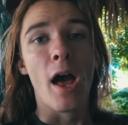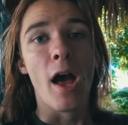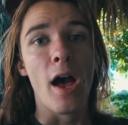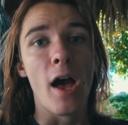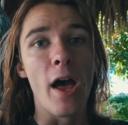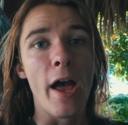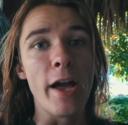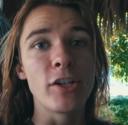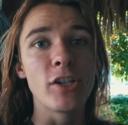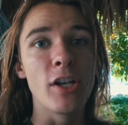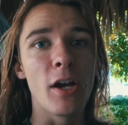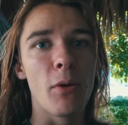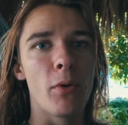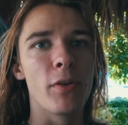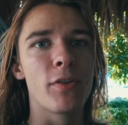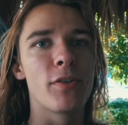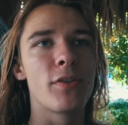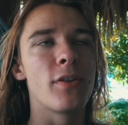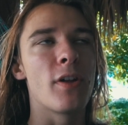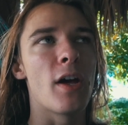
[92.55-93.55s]
Actually,
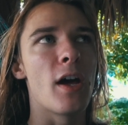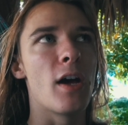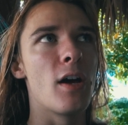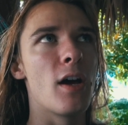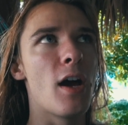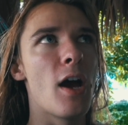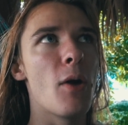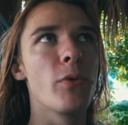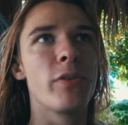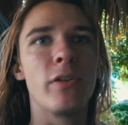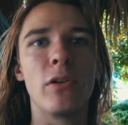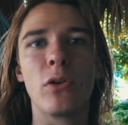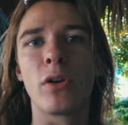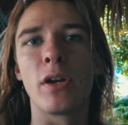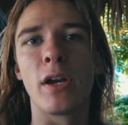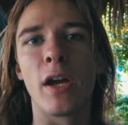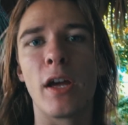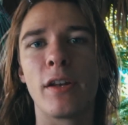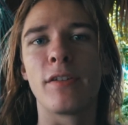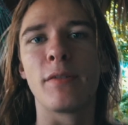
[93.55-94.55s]
I was
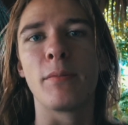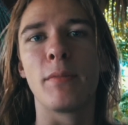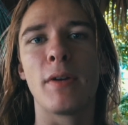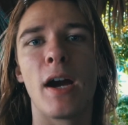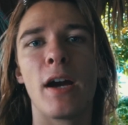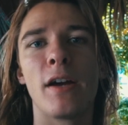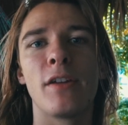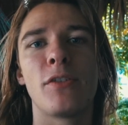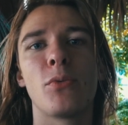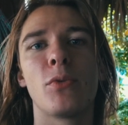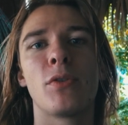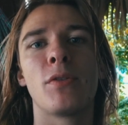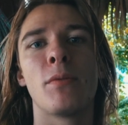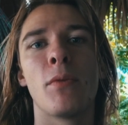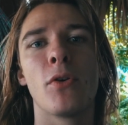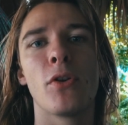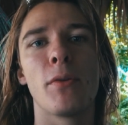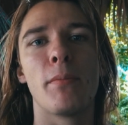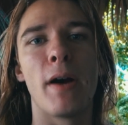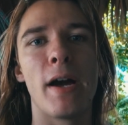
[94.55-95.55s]
looking at some guys with a
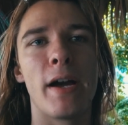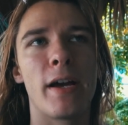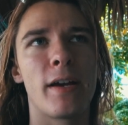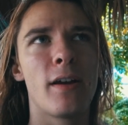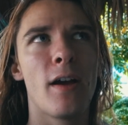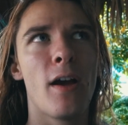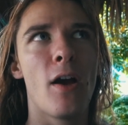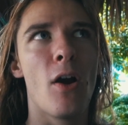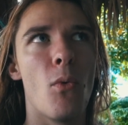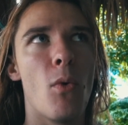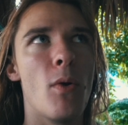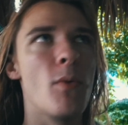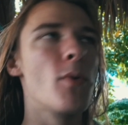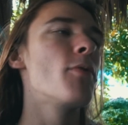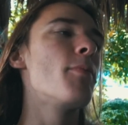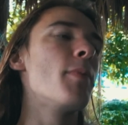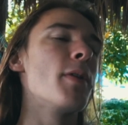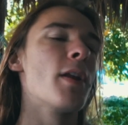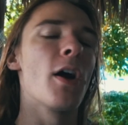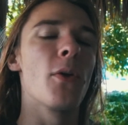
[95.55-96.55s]
motorbike when
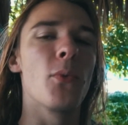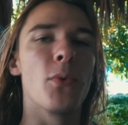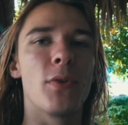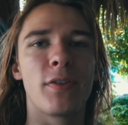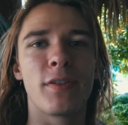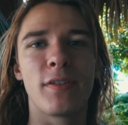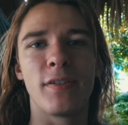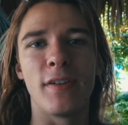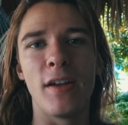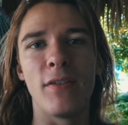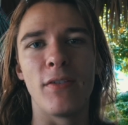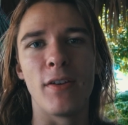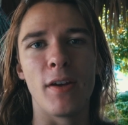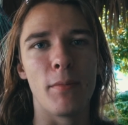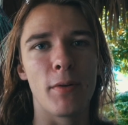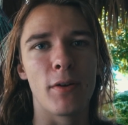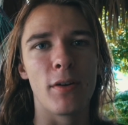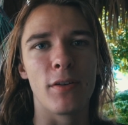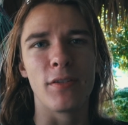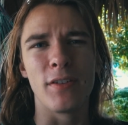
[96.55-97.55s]
we've been out with
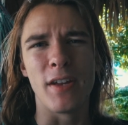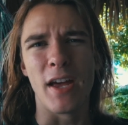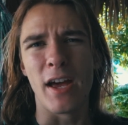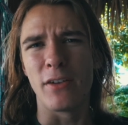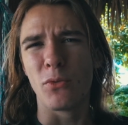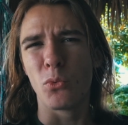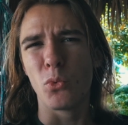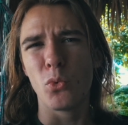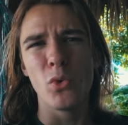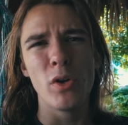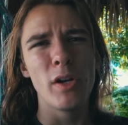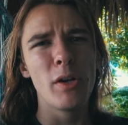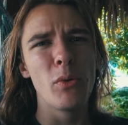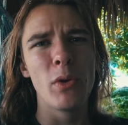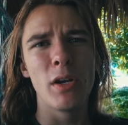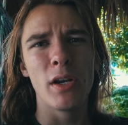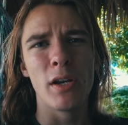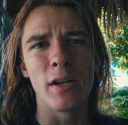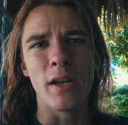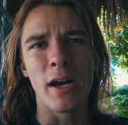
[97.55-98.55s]
Xavier, because they had
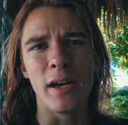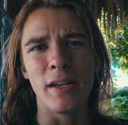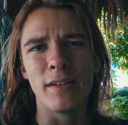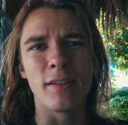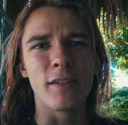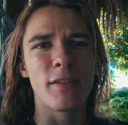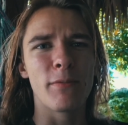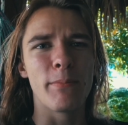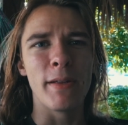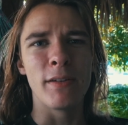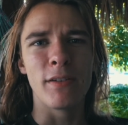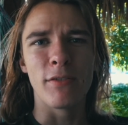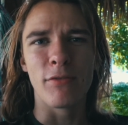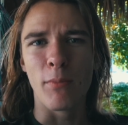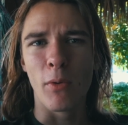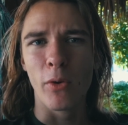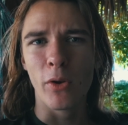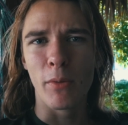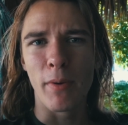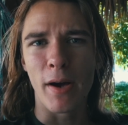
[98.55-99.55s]
really nice, expensive
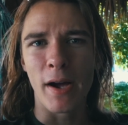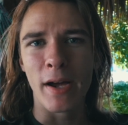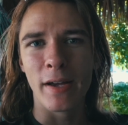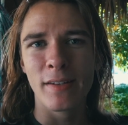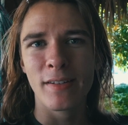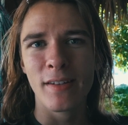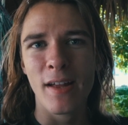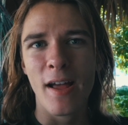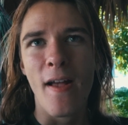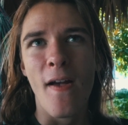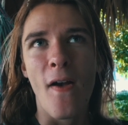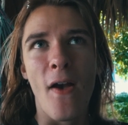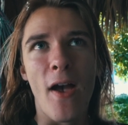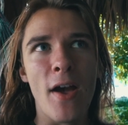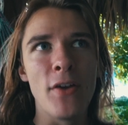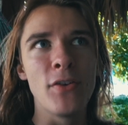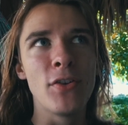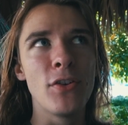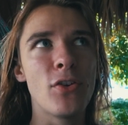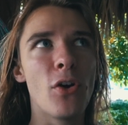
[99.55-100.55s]
motorbikes,
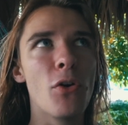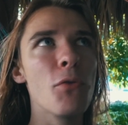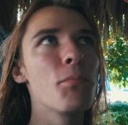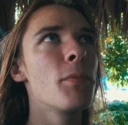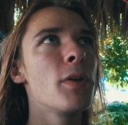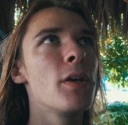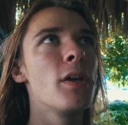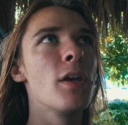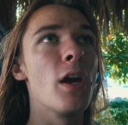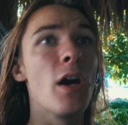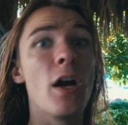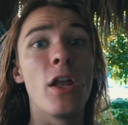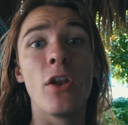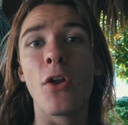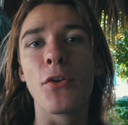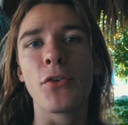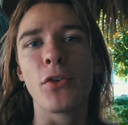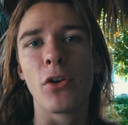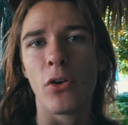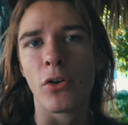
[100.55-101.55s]
and he told me
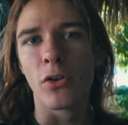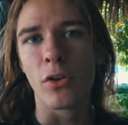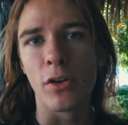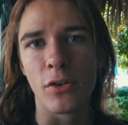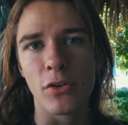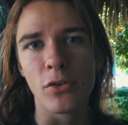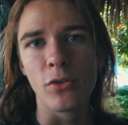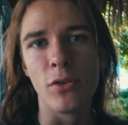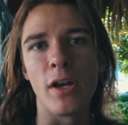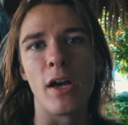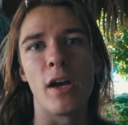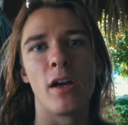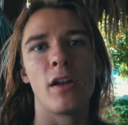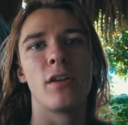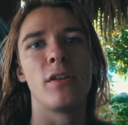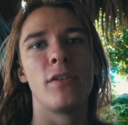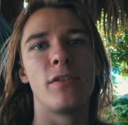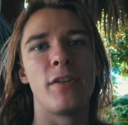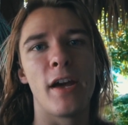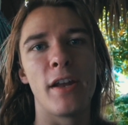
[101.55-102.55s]
not to look into
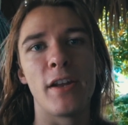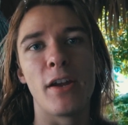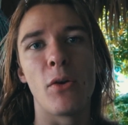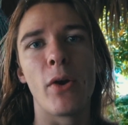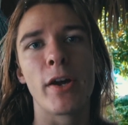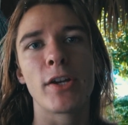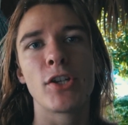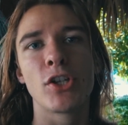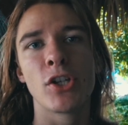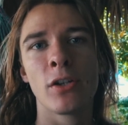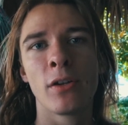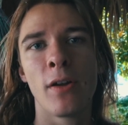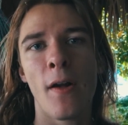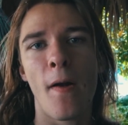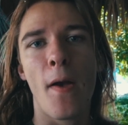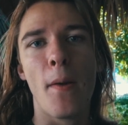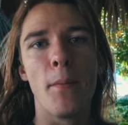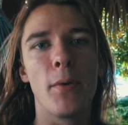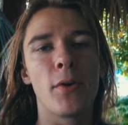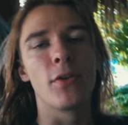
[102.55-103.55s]
their direction
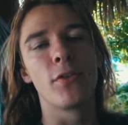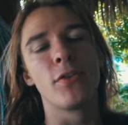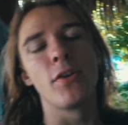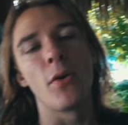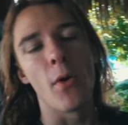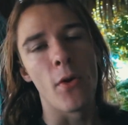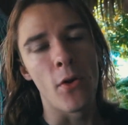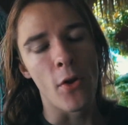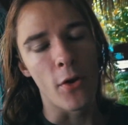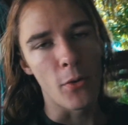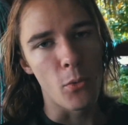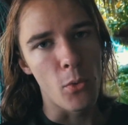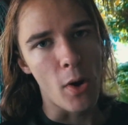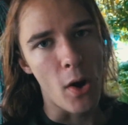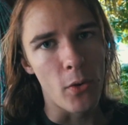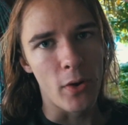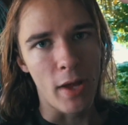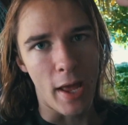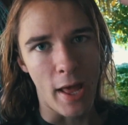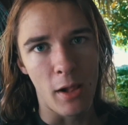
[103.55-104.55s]
because they were not
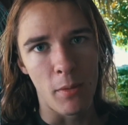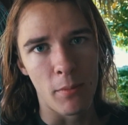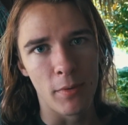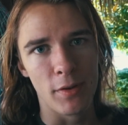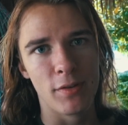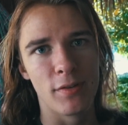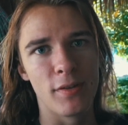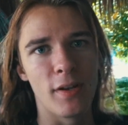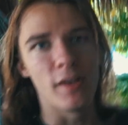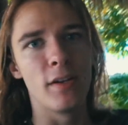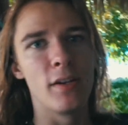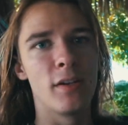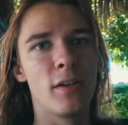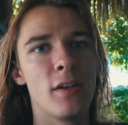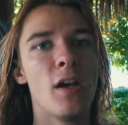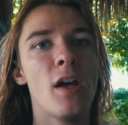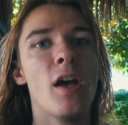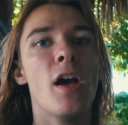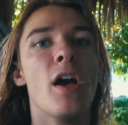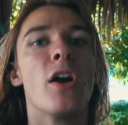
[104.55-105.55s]
wearing helmets. And
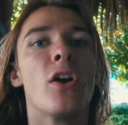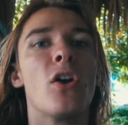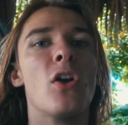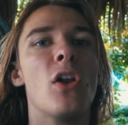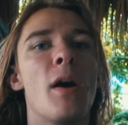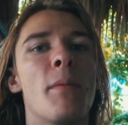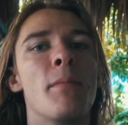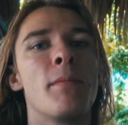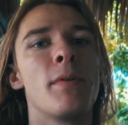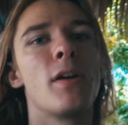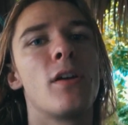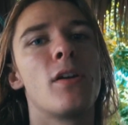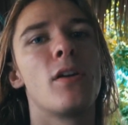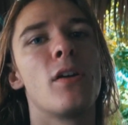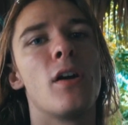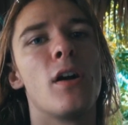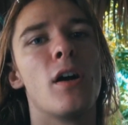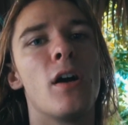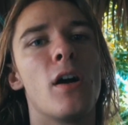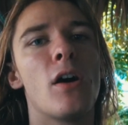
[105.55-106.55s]
in
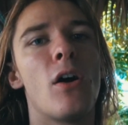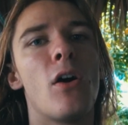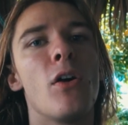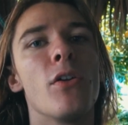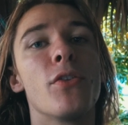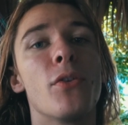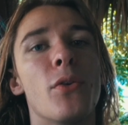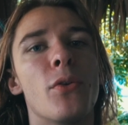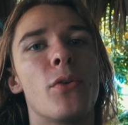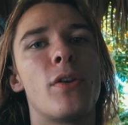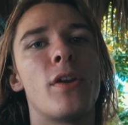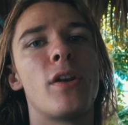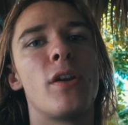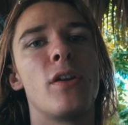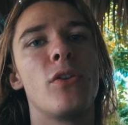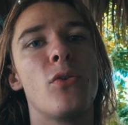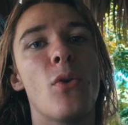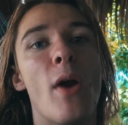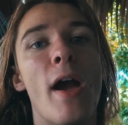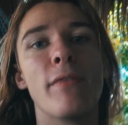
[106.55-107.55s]
Colombia, also
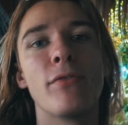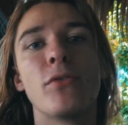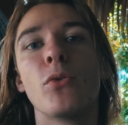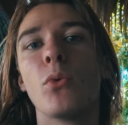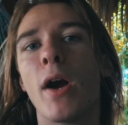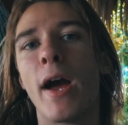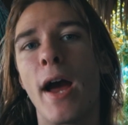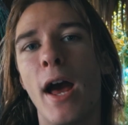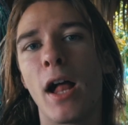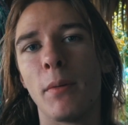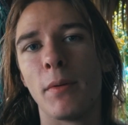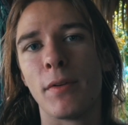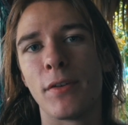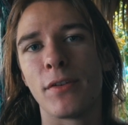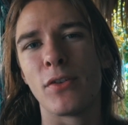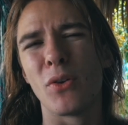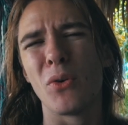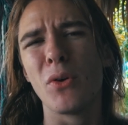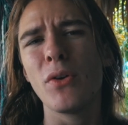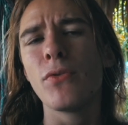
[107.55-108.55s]
you have to wear
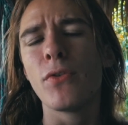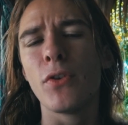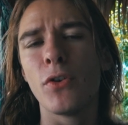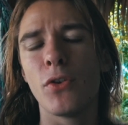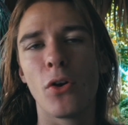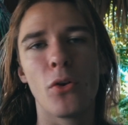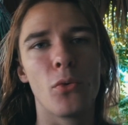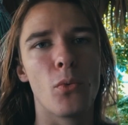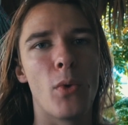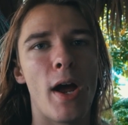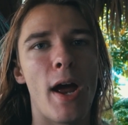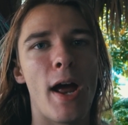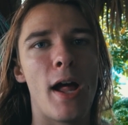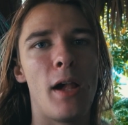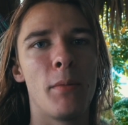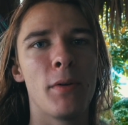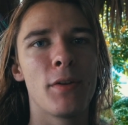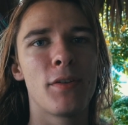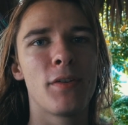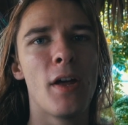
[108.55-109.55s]
helmets. So if you don't wear
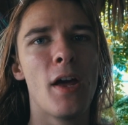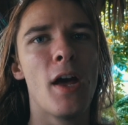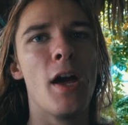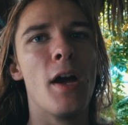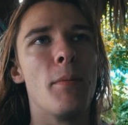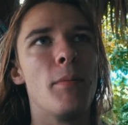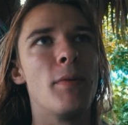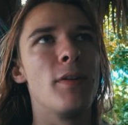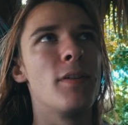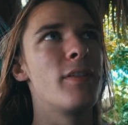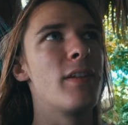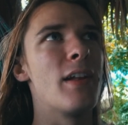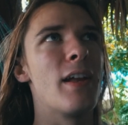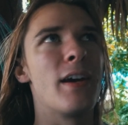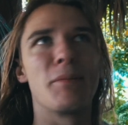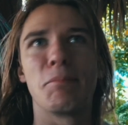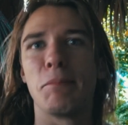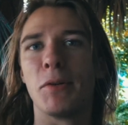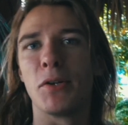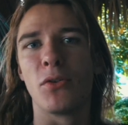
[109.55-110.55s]
helmets, means
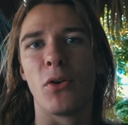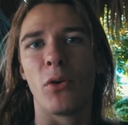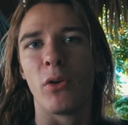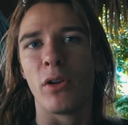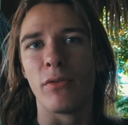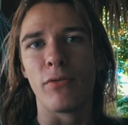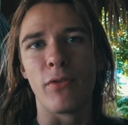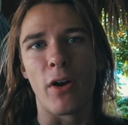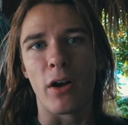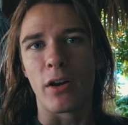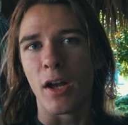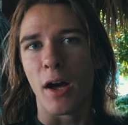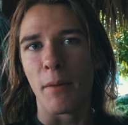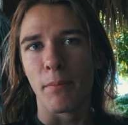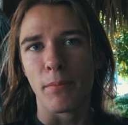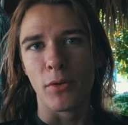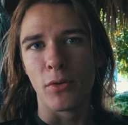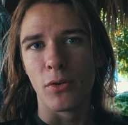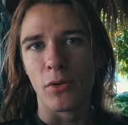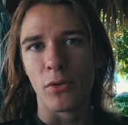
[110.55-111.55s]
like you're totally fucked
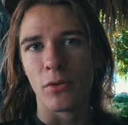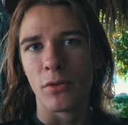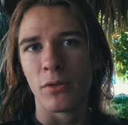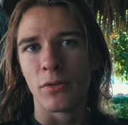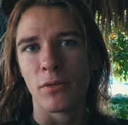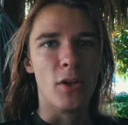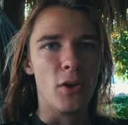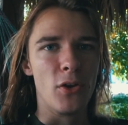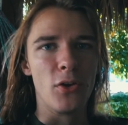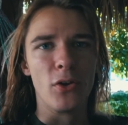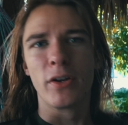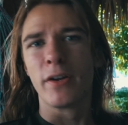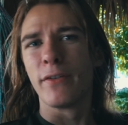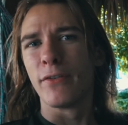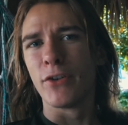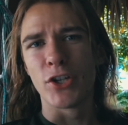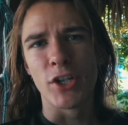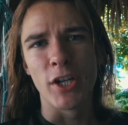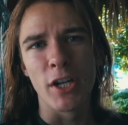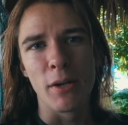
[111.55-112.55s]
up. You don't
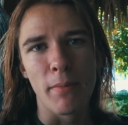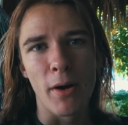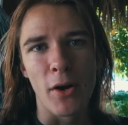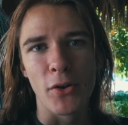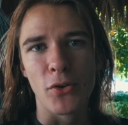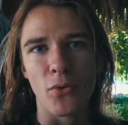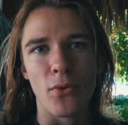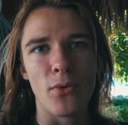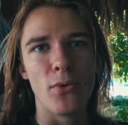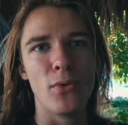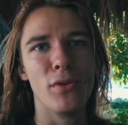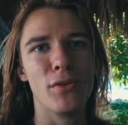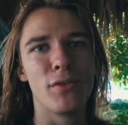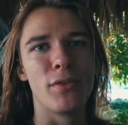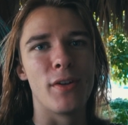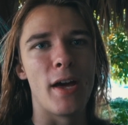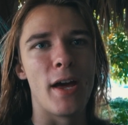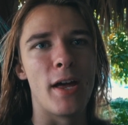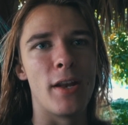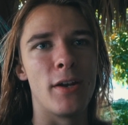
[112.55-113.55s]
give a shit about the
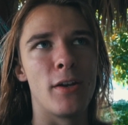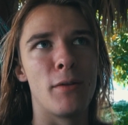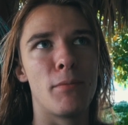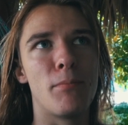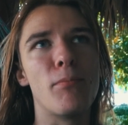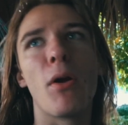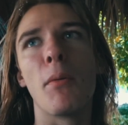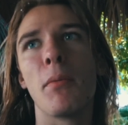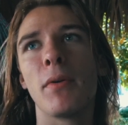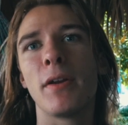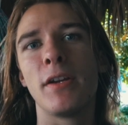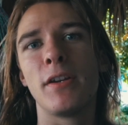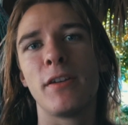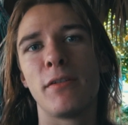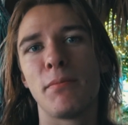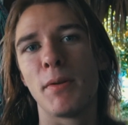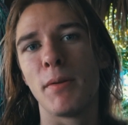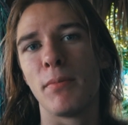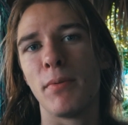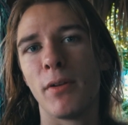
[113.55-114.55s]
rules, and probably
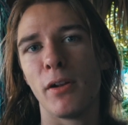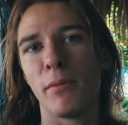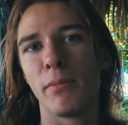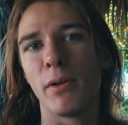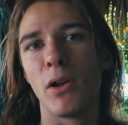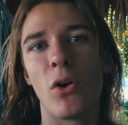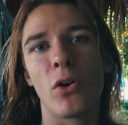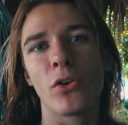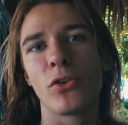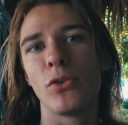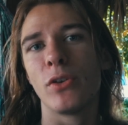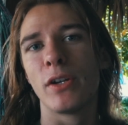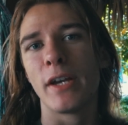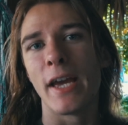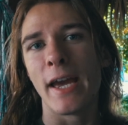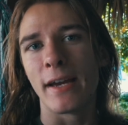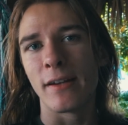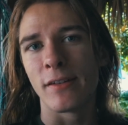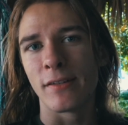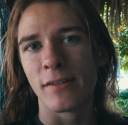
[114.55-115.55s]
these people belong to the
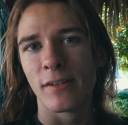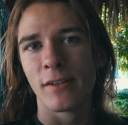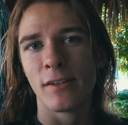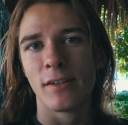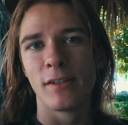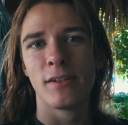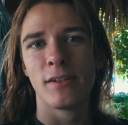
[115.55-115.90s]
gangs.